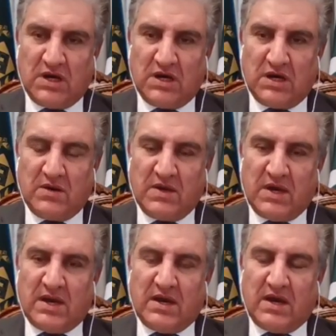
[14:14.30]

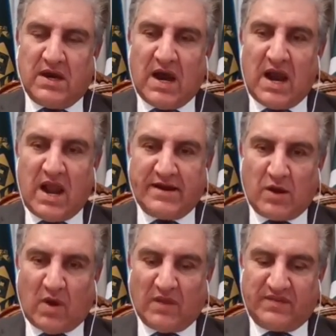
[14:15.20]

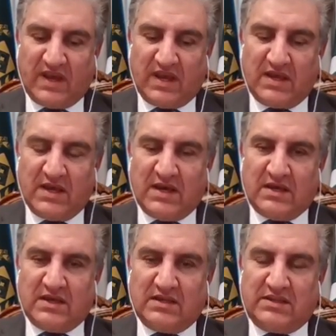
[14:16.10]
highlighted one thing:
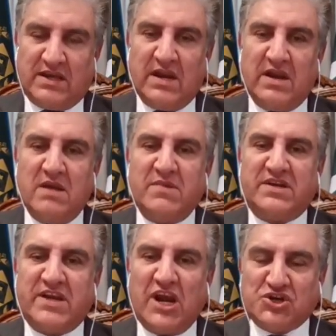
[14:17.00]
the
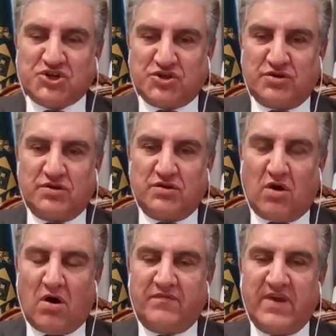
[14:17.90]
limitation
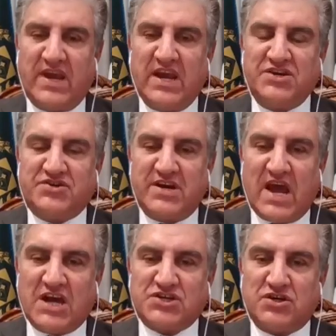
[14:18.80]
of
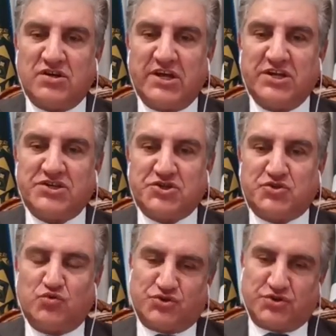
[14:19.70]
international
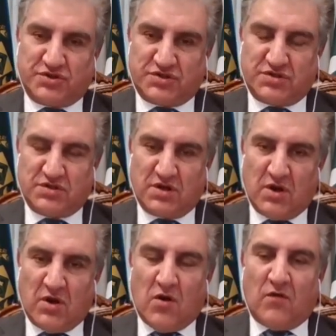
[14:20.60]
institutions.
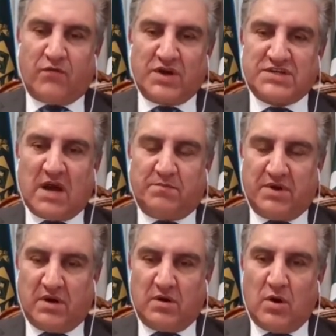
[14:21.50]
For
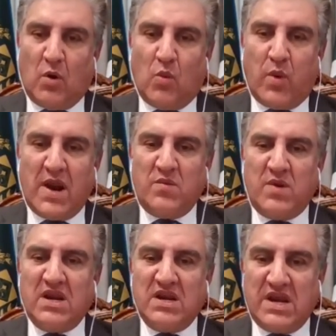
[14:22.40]
example, when
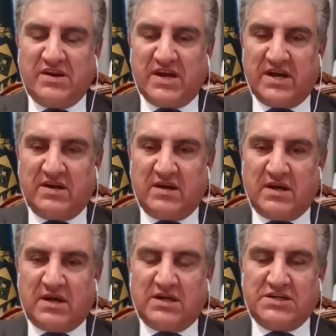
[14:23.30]
we needed
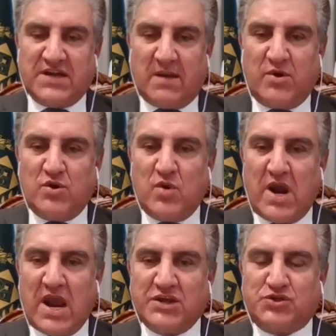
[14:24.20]

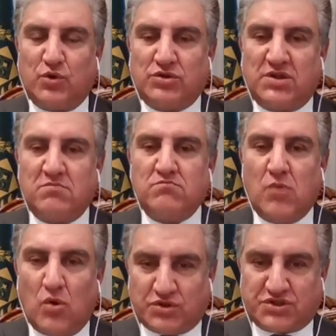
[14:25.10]
WHO the
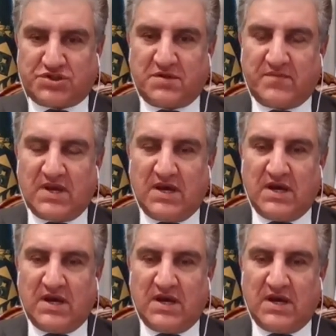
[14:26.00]
most,